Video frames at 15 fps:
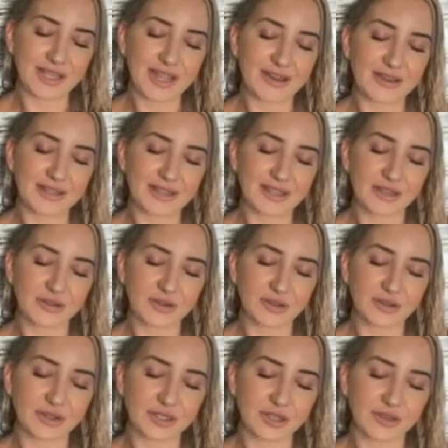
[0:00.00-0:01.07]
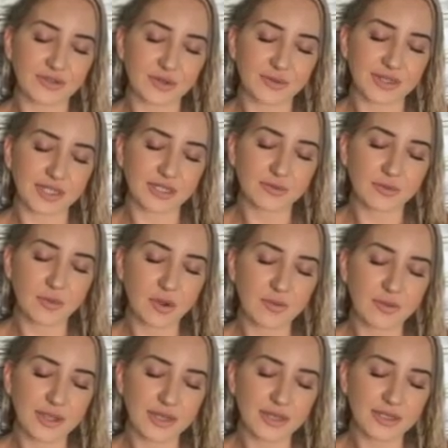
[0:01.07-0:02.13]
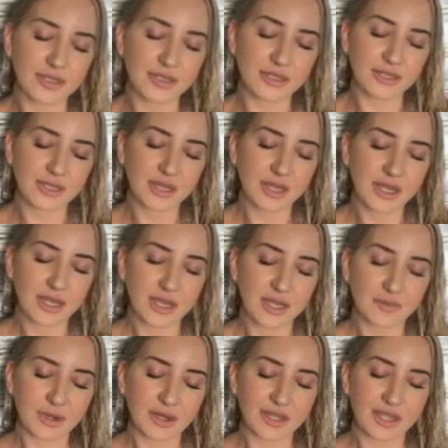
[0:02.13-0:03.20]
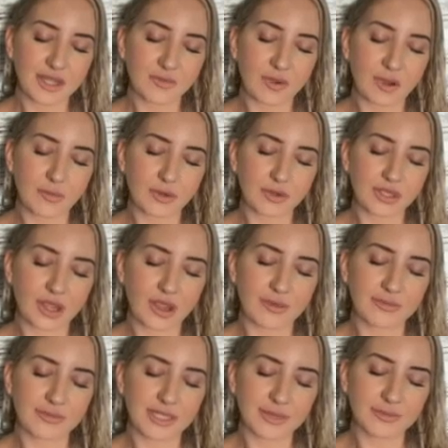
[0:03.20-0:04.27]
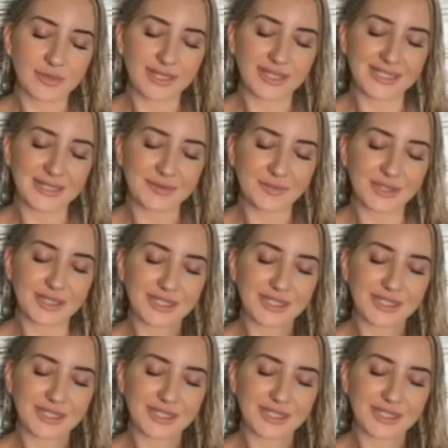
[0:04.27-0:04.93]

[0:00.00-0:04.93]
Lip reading: breathing out anything that no longer serves you in this moment. Breathing in one more time, deeply.